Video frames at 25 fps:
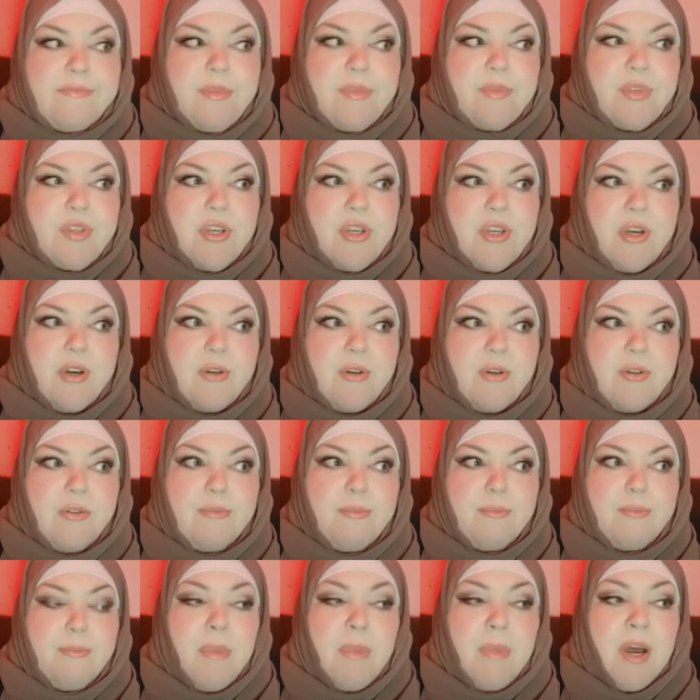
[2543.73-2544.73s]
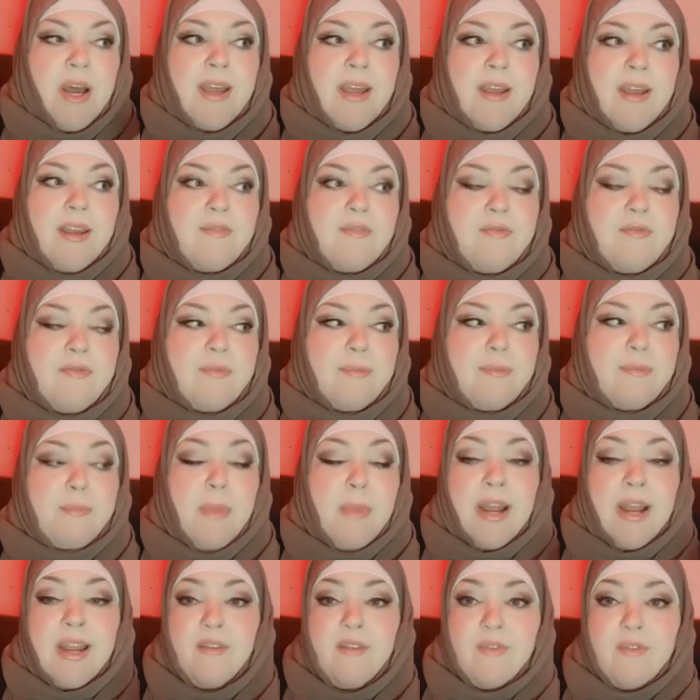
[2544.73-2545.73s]
so my if,
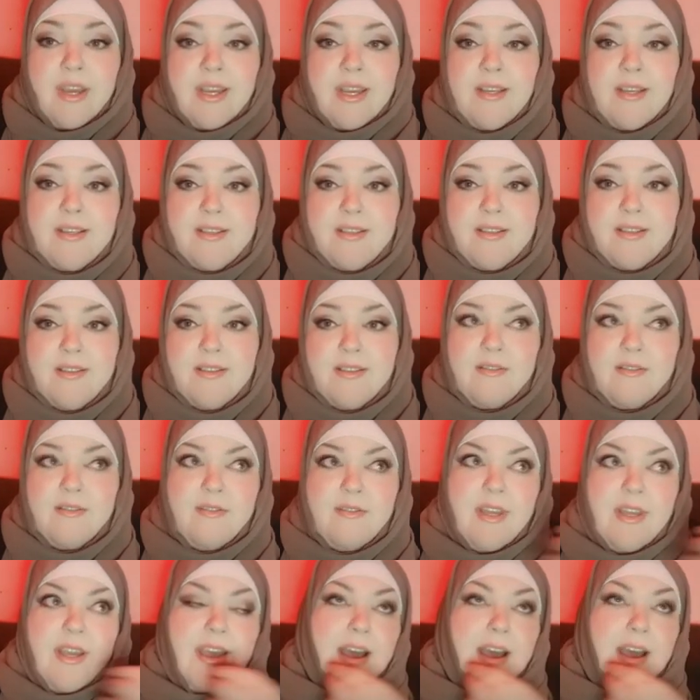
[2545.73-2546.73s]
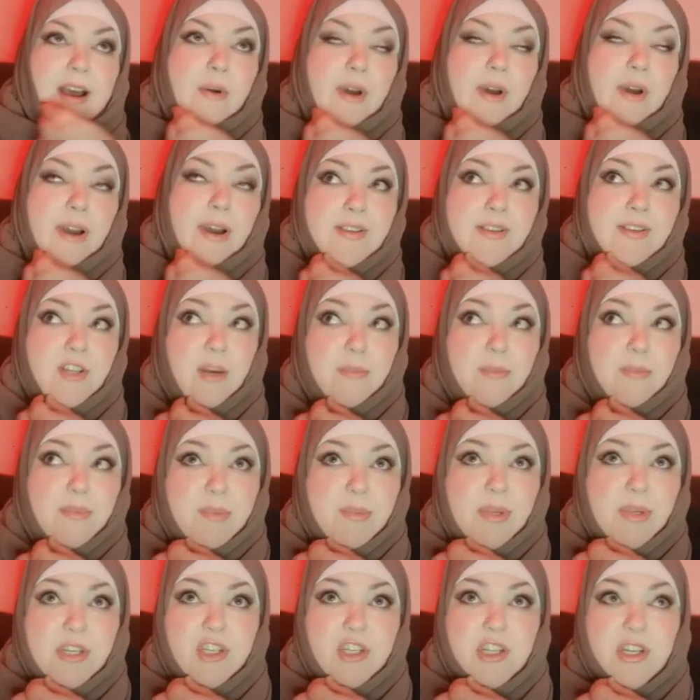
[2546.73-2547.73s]
my advice, like how I stopped
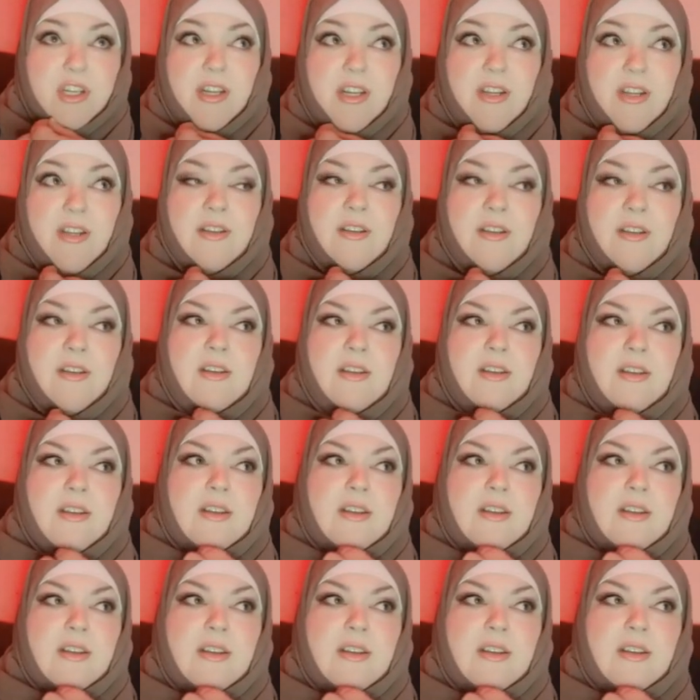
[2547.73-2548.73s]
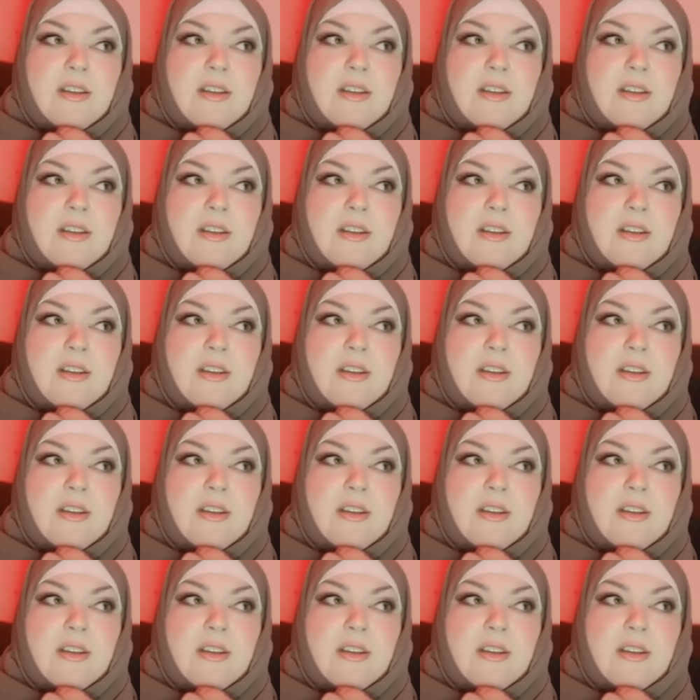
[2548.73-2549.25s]
binge eating. What?